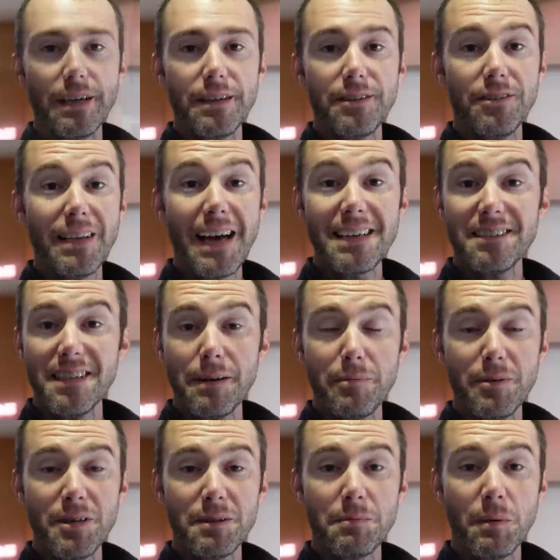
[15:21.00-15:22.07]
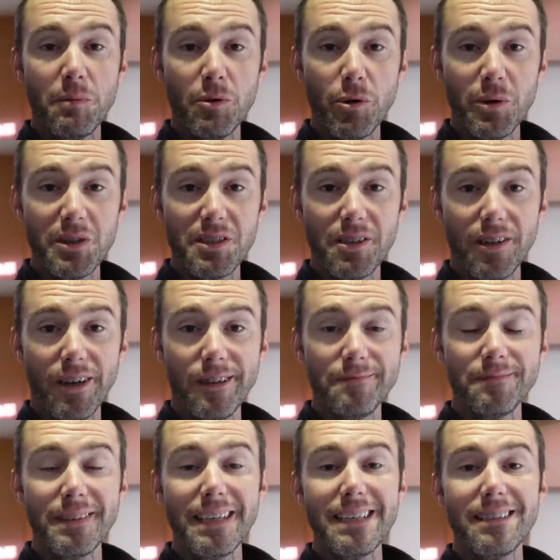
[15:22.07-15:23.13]
The last step of this Mabru install
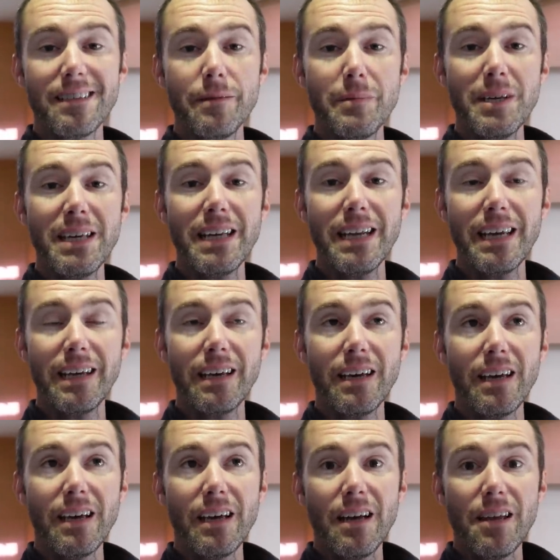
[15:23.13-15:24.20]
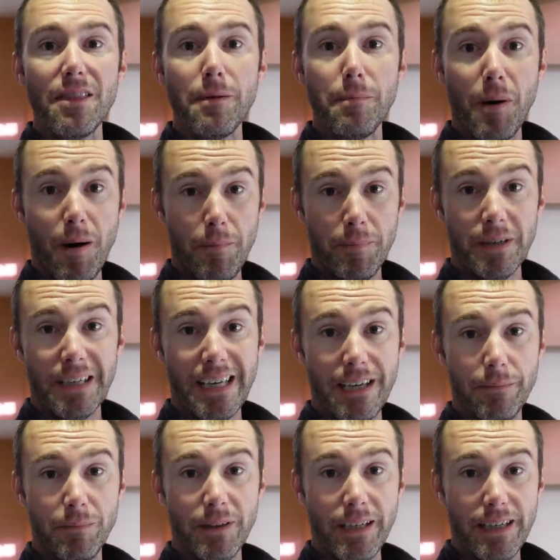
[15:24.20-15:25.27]
is gonna be getting the pump
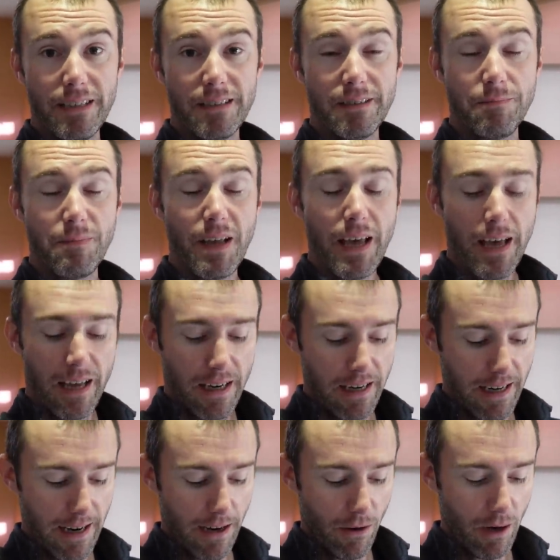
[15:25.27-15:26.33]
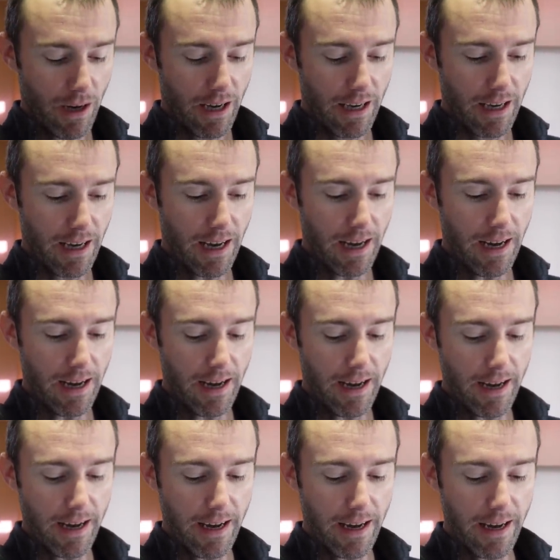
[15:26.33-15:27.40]
in place. Now,
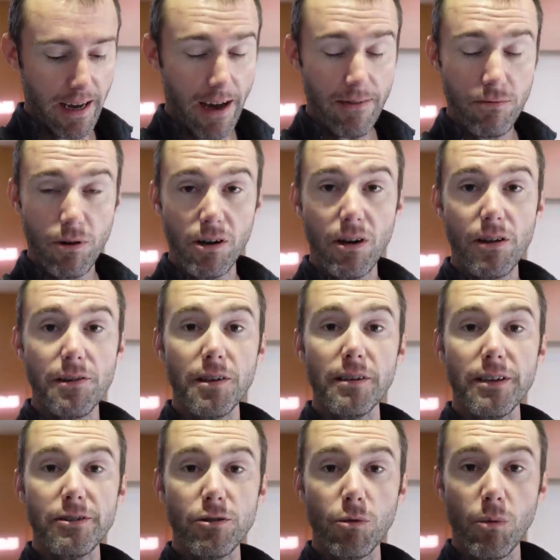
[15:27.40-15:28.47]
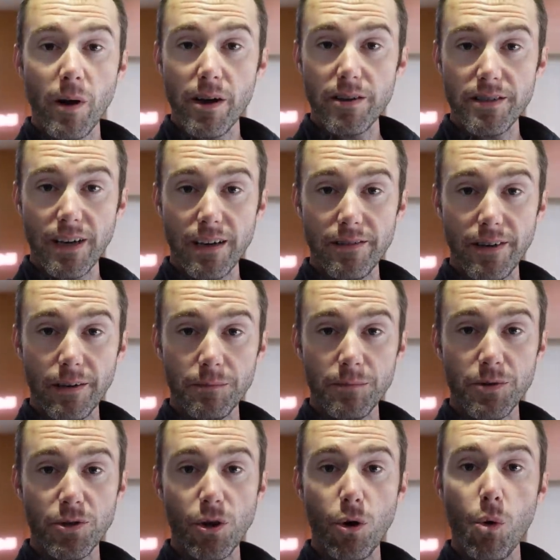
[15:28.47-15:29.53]
I have run all the electrical wires down there,
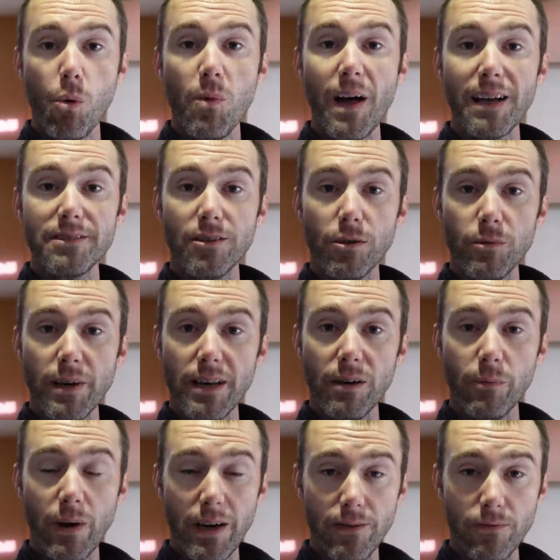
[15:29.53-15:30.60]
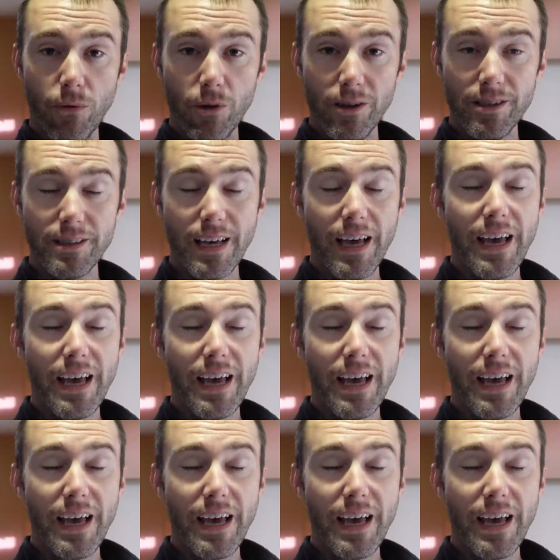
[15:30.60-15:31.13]
so that's all ready and waiting for us.